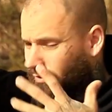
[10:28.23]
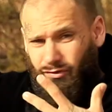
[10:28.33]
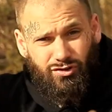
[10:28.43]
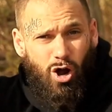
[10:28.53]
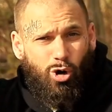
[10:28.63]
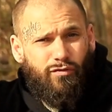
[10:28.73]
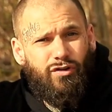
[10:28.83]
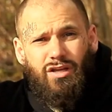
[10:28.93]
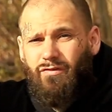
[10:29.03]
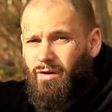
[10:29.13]

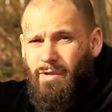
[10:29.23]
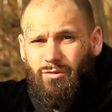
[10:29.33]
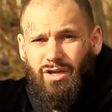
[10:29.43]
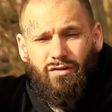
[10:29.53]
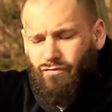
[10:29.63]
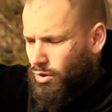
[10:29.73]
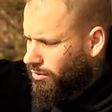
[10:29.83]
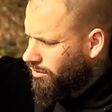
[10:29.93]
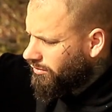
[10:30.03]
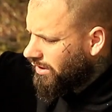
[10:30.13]
photography, if I'm out taking
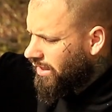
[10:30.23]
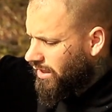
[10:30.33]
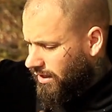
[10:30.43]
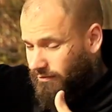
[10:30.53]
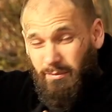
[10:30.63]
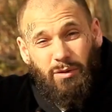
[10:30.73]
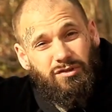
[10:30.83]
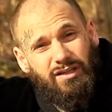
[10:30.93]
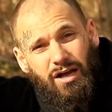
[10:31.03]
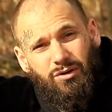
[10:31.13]
photos. If I'm out
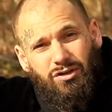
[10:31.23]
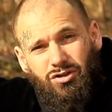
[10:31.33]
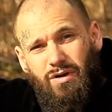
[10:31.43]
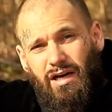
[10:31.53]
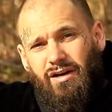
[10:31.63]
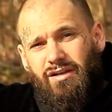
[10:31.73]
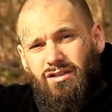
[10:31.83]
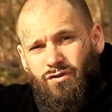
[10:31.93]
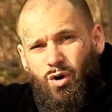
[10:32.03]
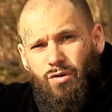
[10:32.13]
scouting new
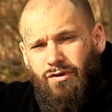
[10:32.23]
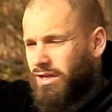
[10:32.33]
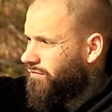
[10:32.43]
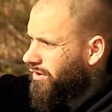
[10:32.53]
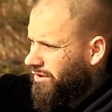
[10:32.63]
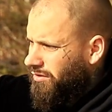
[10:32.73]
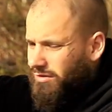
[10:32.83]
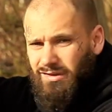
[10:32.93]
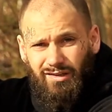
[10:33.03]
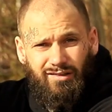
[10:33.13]
areas for overnight
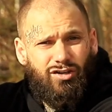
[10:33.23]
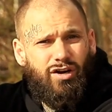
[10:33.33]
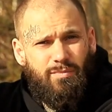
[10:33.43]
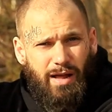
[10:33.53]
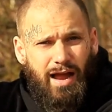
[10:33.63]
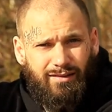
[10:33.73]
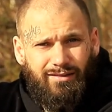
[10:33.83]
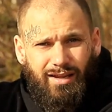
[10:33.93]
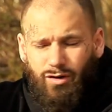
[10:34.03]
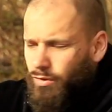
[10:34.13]
videos, this is a great pack to
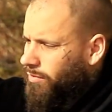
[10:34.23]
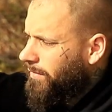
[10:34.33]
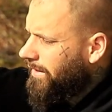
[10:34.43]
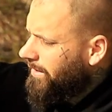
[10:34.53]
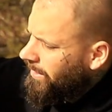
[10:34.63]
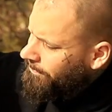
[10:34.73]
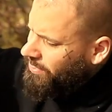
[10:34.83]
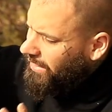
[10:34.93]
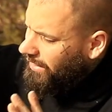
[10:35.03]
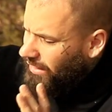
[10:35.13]
take with me.
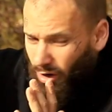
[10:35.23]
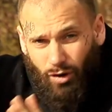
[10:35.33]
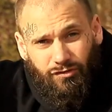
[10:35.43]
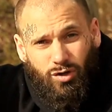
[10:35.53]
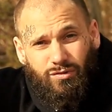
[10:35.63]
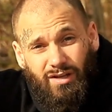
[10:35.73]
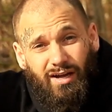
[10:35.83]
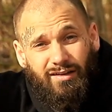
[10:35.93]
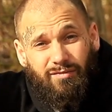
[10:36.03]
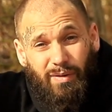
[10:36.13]
It also
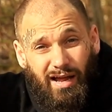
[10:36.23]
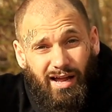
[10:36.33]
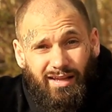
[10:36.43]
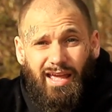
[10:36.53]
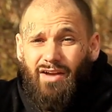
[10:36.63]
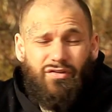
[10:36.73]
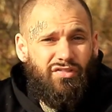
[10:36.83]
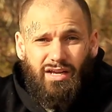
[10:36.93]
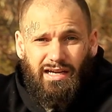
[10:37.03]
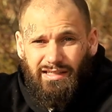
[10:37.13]
does pack
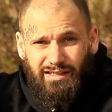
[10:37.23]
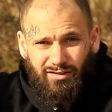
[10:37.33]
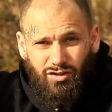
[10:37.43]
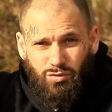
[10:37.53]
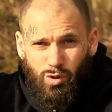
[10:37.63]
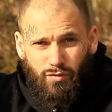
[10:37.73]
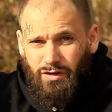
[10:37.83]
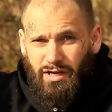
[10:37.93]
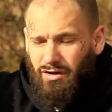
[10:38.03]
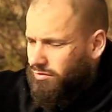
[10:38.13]
everything I need to do an
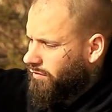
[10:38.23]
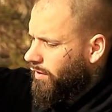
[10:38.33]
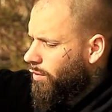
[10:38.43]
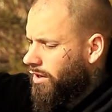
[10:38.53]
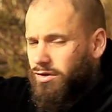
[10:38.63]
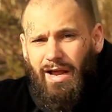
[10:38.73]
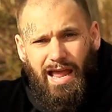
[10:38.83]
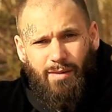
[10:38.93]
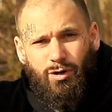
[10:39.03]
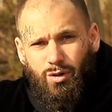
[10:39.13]
overnighter. So if I want to do a
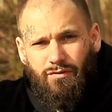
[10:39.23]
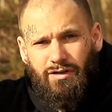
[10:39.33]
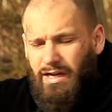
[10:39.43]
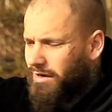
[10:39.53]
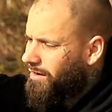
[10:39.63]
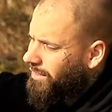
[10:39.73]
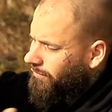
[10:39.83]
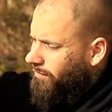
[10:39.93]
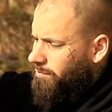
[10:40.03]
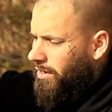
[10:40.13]
hammock overnighter, I can
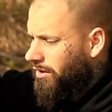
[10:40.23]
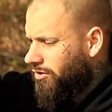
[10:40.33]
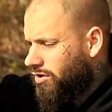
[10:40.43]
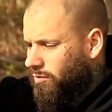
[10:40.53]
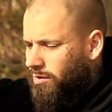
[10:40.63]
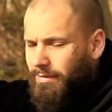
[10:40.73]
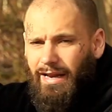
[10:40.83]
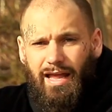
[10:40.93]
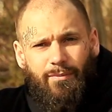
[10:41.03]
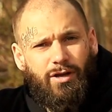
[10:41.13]
fit my underquilt, my
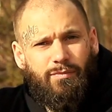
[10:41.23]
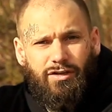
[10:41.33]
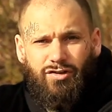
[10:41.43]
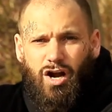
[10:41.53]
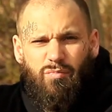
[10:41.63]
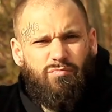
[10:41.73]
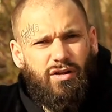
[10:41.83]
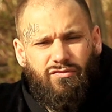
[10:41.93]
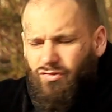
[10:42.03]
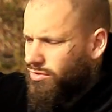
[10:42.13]
hammock, my tarp,
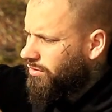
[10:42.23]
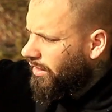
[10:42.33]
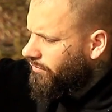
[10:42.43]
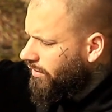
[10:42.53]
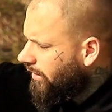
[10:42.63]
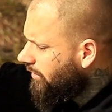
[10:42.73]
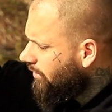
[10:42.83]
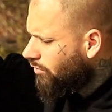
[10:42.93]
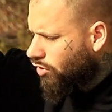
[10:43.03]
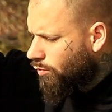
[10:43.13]
my food, everything in
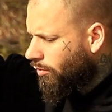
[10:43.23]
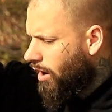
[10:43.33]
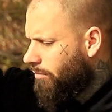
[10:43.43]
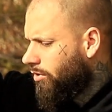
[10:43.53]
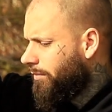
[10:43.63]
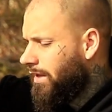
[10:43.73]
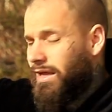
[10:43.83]
here, no problem,